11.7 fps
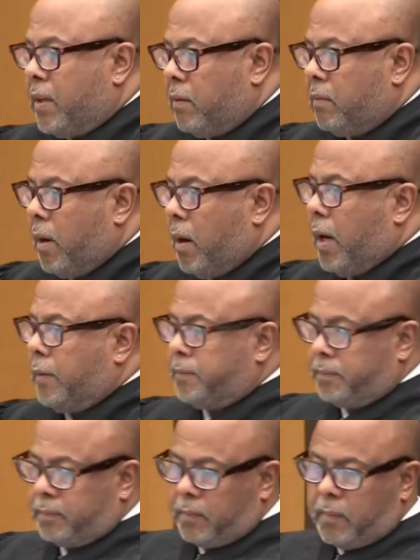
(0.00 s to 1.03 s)
Thank you. All
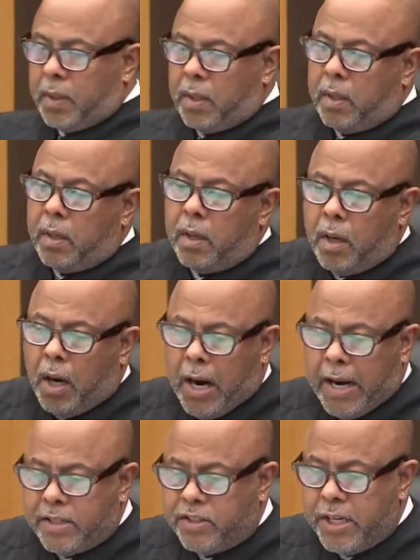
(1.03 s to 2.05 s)
right.
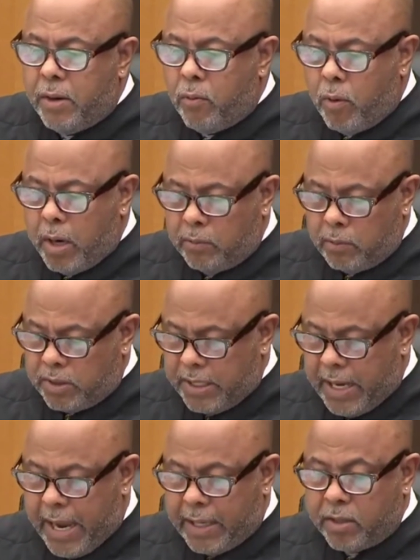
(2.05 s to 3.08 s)
All right,
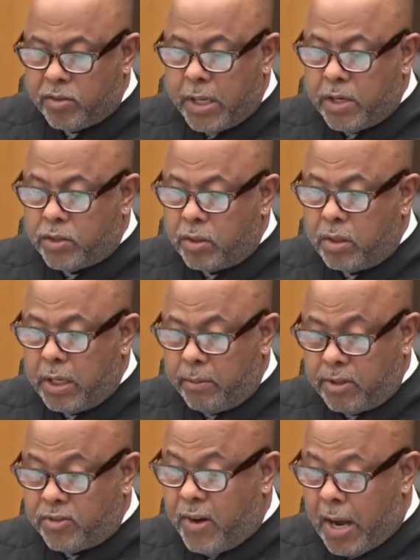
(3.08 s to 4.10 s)
D1 was the
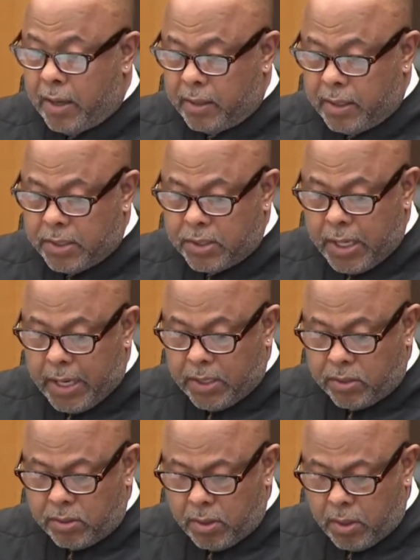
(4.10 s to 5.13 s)
accusation that was filed in this
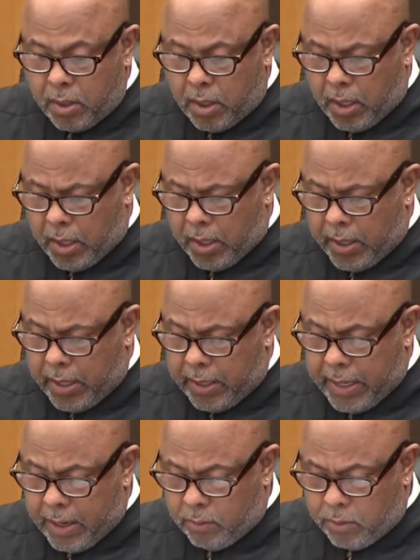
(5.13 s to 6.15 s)
case,
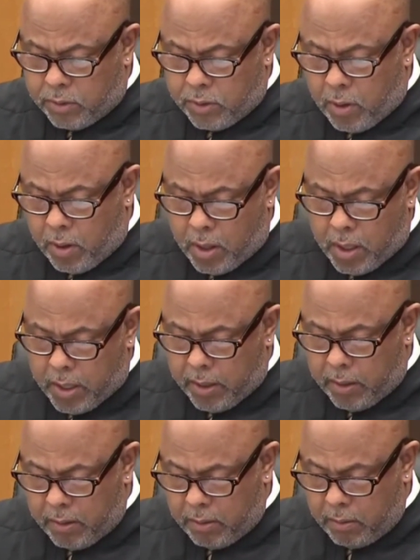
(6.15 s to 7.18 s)
and that was
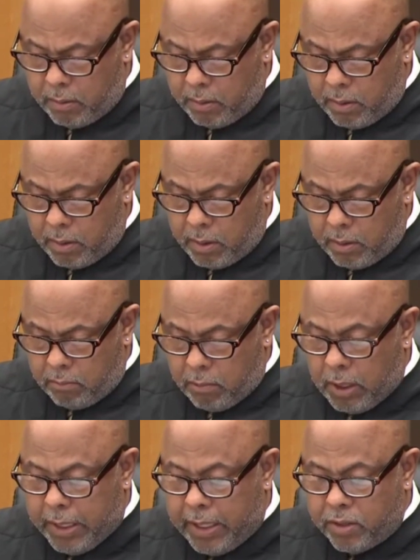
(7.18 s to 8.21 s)

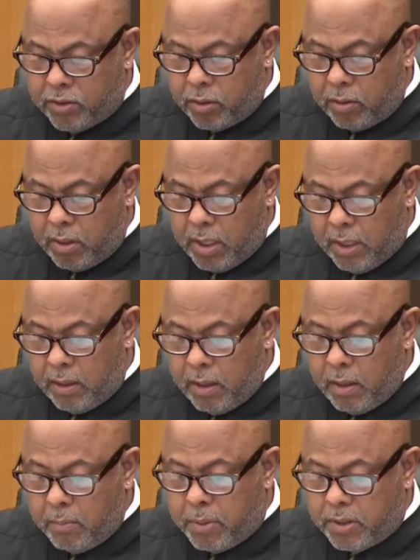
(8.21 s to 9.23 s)
related to
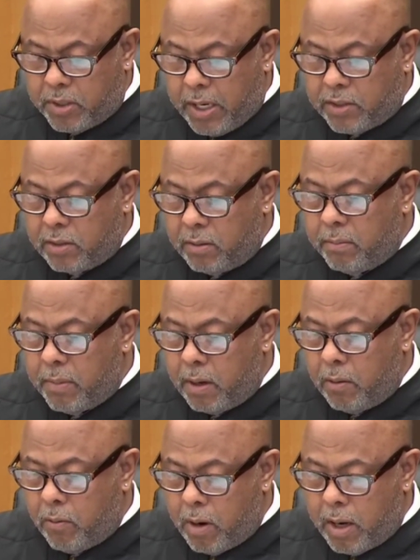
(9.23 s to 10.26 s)
the possession
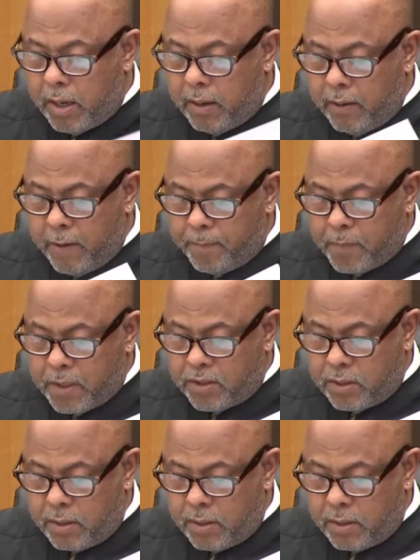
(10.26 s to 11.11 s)
of marijuana